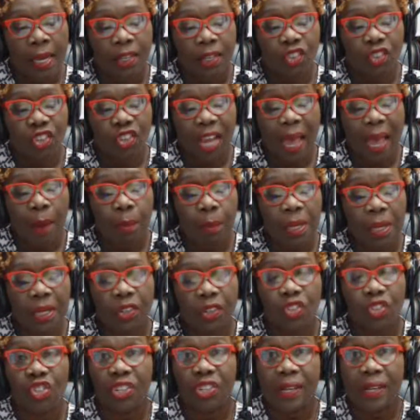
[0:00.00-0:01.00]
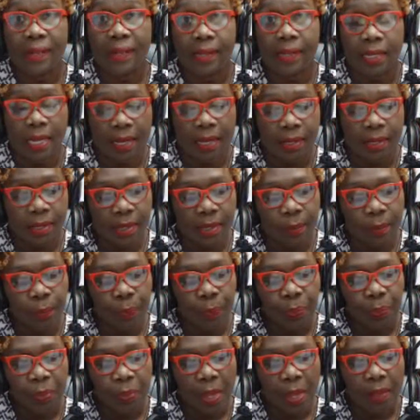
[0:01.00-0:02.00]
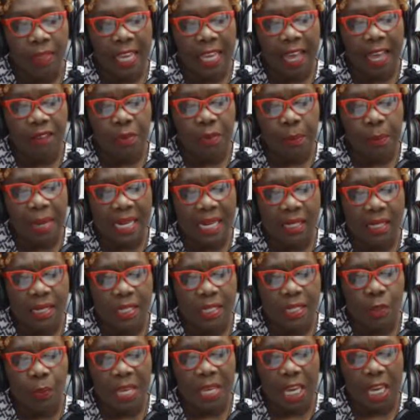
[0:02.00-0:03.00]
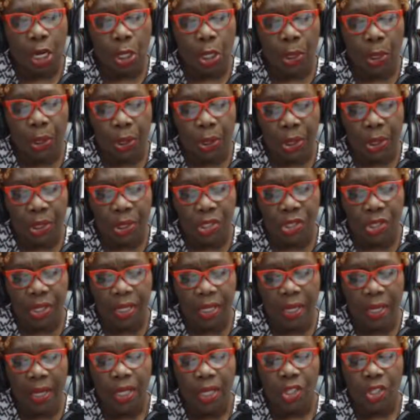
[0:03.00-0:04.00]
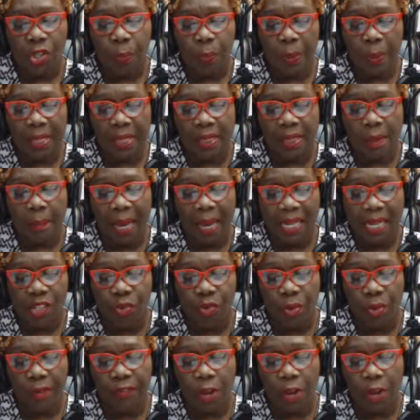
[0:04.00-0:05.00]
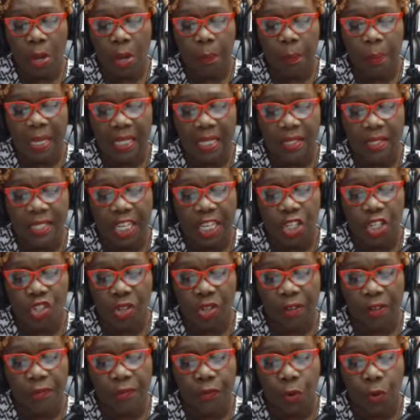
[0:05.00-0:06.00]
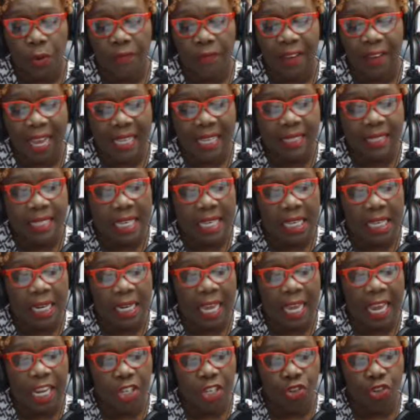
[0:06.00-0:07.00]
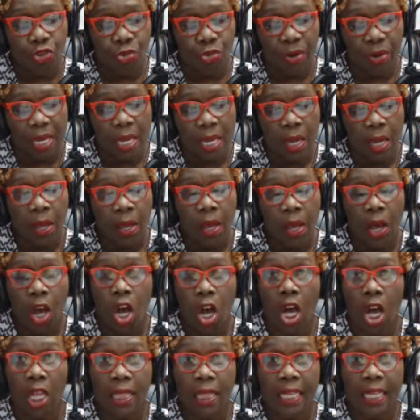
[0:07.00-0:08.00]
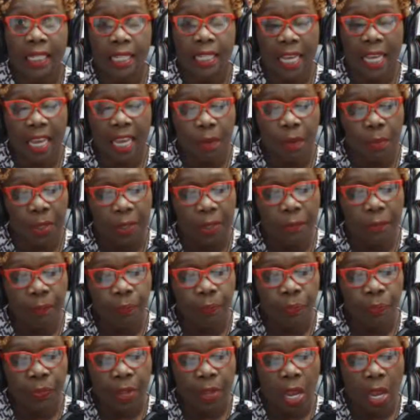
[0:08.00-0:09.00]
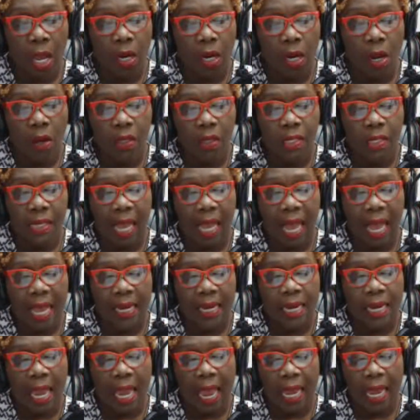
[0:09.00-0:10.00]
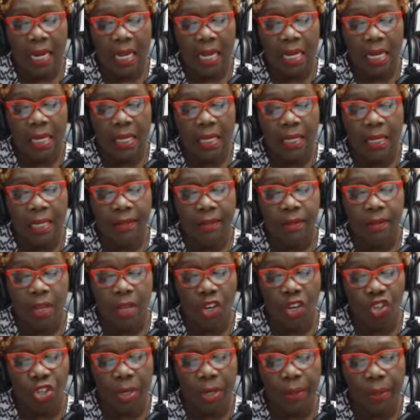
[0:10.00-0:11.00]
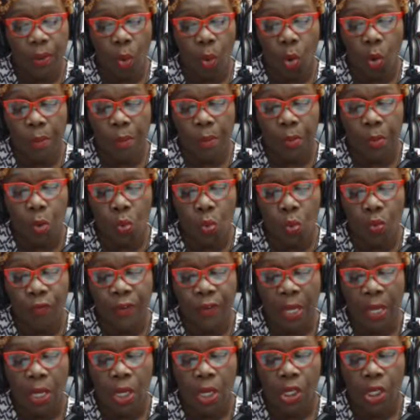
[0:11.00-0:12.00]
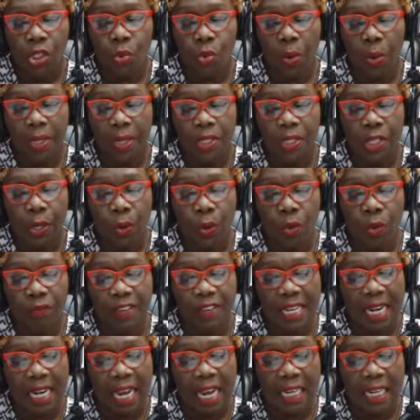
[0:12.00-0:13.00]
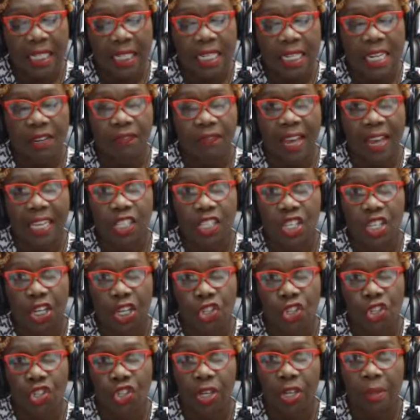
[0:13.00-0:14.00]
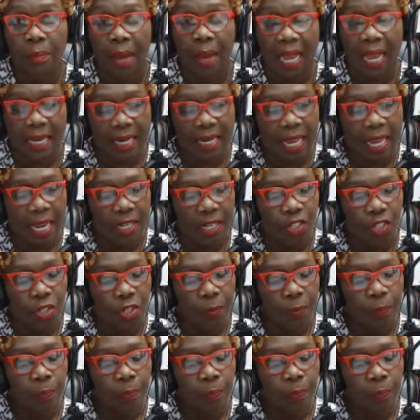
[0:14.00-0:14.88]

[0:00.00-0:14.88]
Job justice. The government is being urged to put the matter of compensation for vaccine injury on the table alongside any discussion or move towards a COVID-19 vaccination mandate.